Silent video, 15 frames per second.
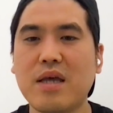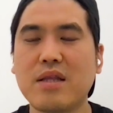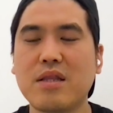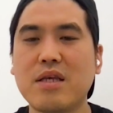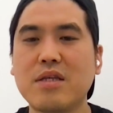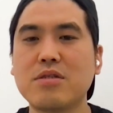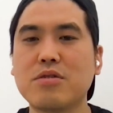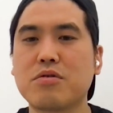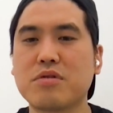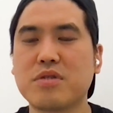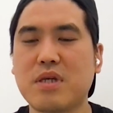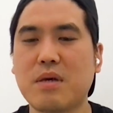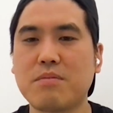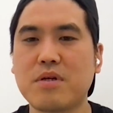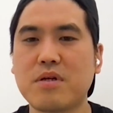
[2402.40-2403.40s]
and
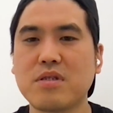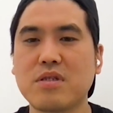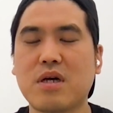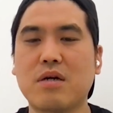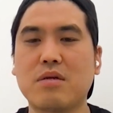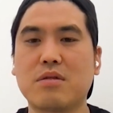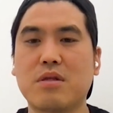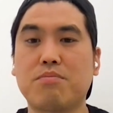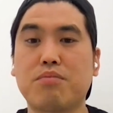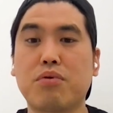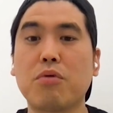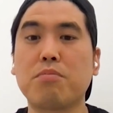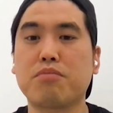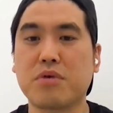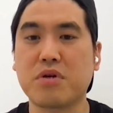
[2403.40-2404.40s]
introceptors are the
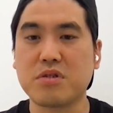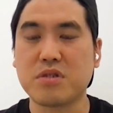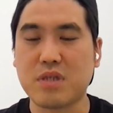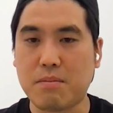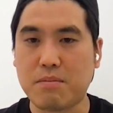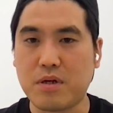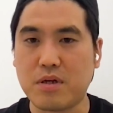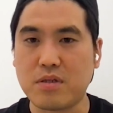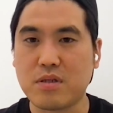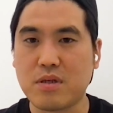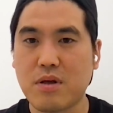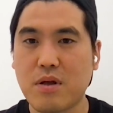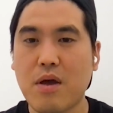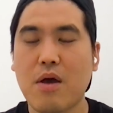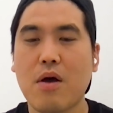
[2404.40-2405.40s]
proprioceptors.
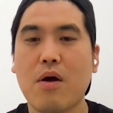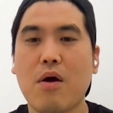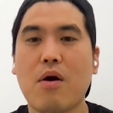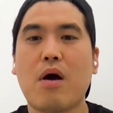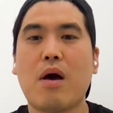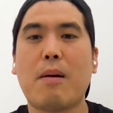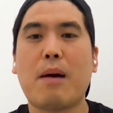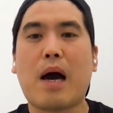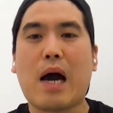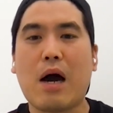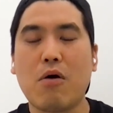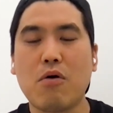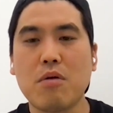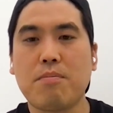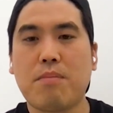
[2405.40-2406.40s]

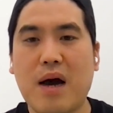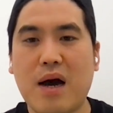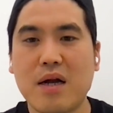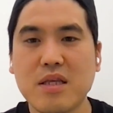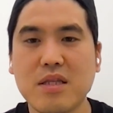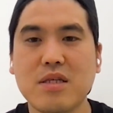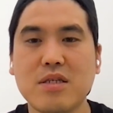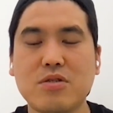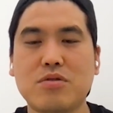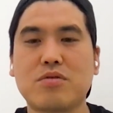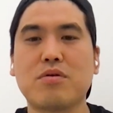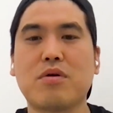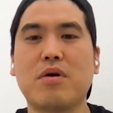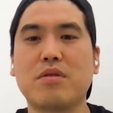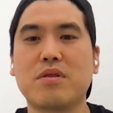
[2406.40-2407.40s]
Our body needs
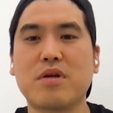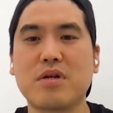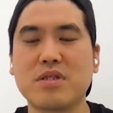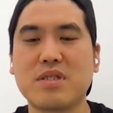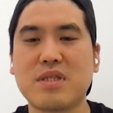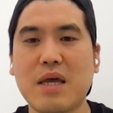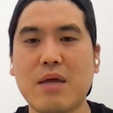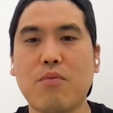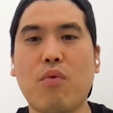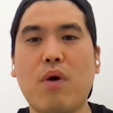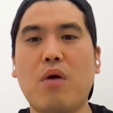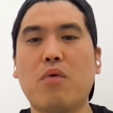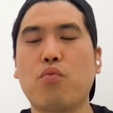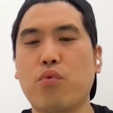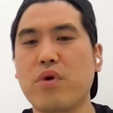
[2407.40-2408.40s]
to understand
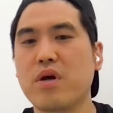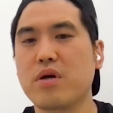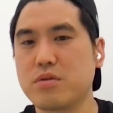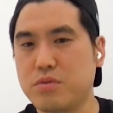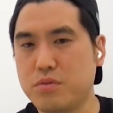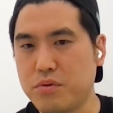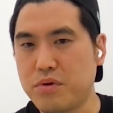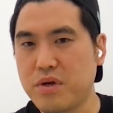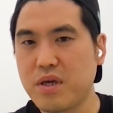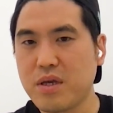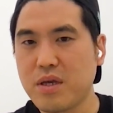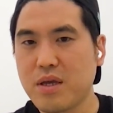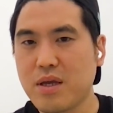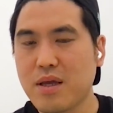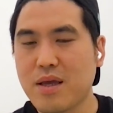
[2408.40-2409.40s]
what we are doing
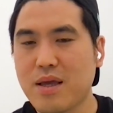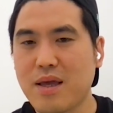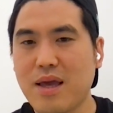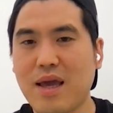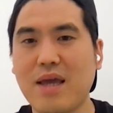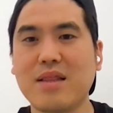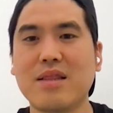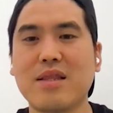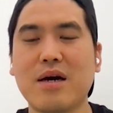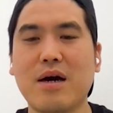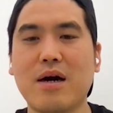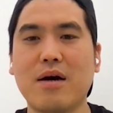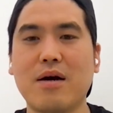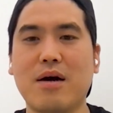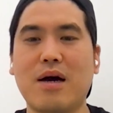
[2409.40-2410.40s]
and
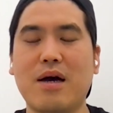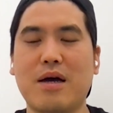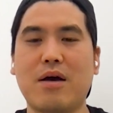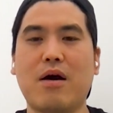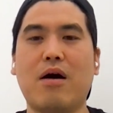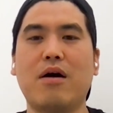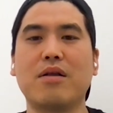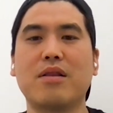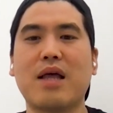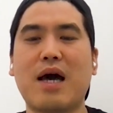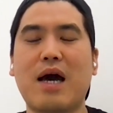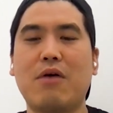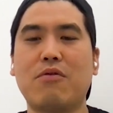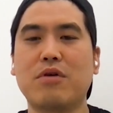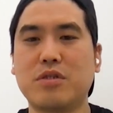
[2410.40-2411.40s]
the on
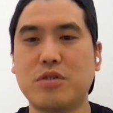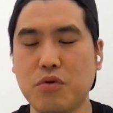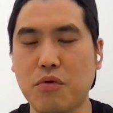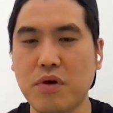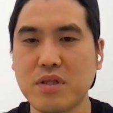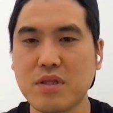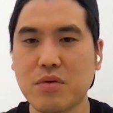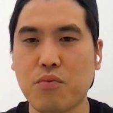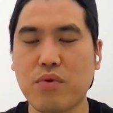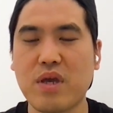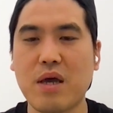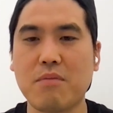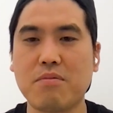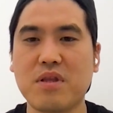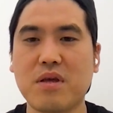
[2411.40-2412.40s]
our joint, we
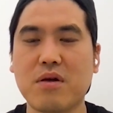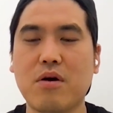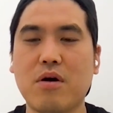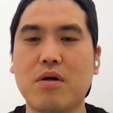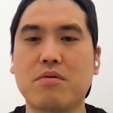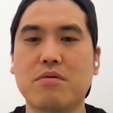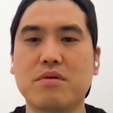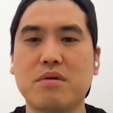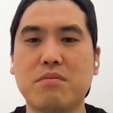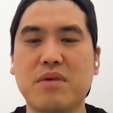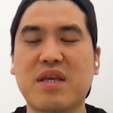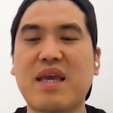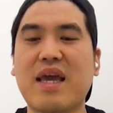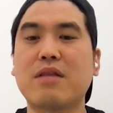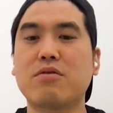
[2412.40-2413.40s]
have a thing called
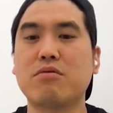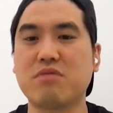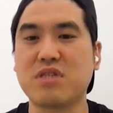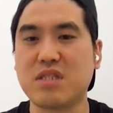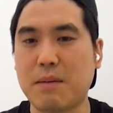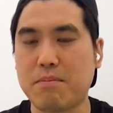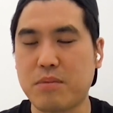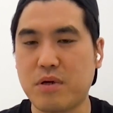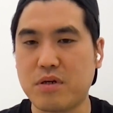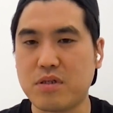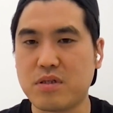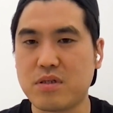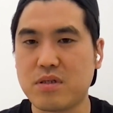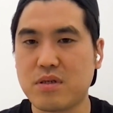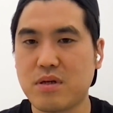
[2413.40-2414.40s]

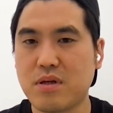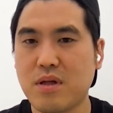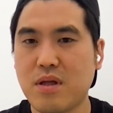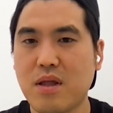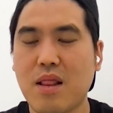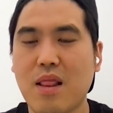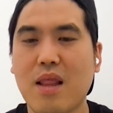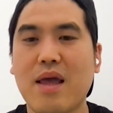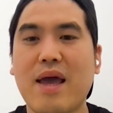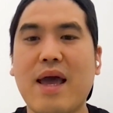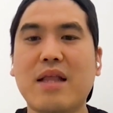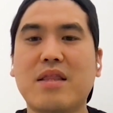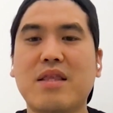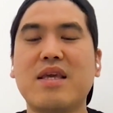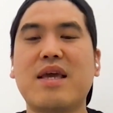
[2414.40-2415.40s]
mechanoreceptors.
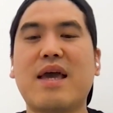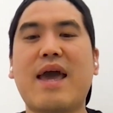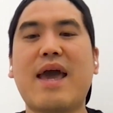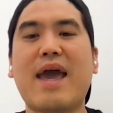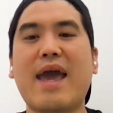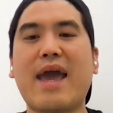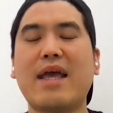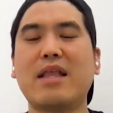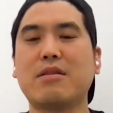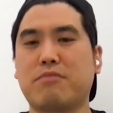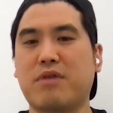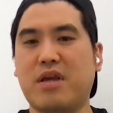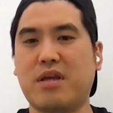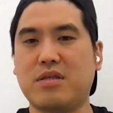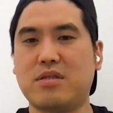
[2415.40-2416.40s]
At the end
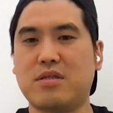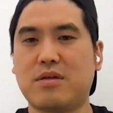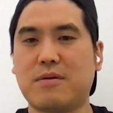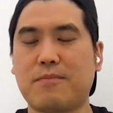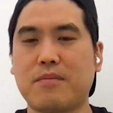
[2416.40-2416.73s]
range,